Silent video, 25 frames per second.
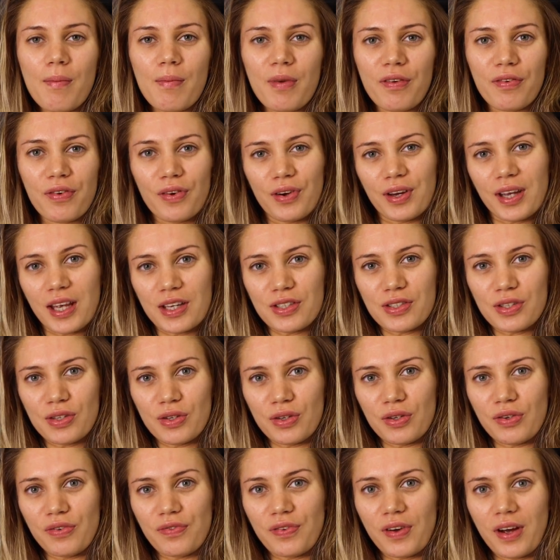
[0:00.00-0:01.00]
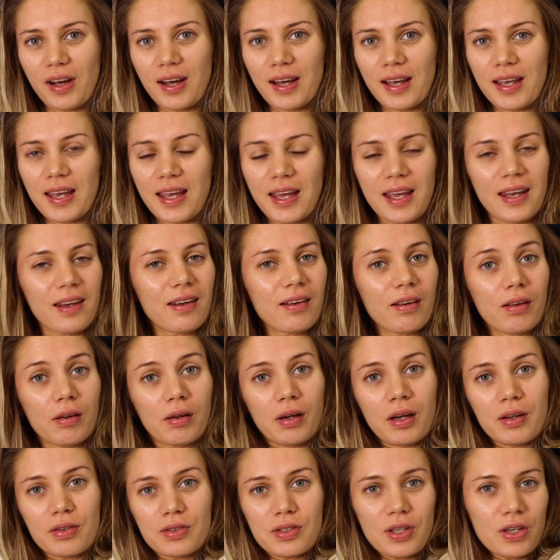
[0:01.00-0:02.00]
Before I get too far in,
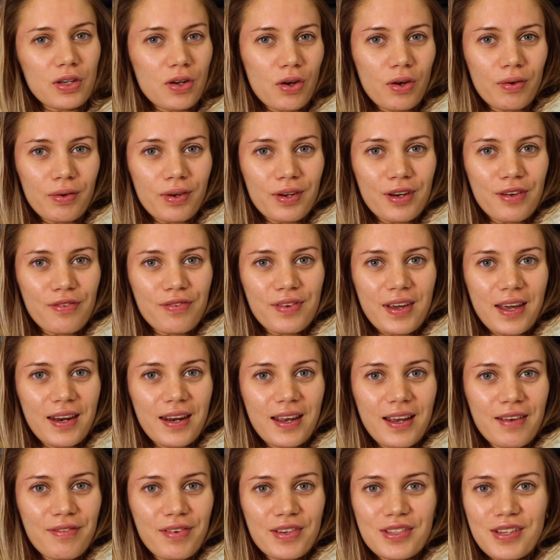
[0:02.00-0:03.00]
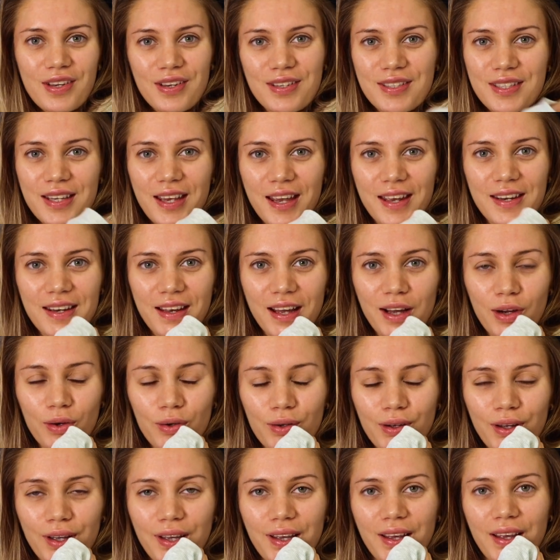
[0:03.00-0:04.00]
because I know I'm going to forget it if I don't say it now.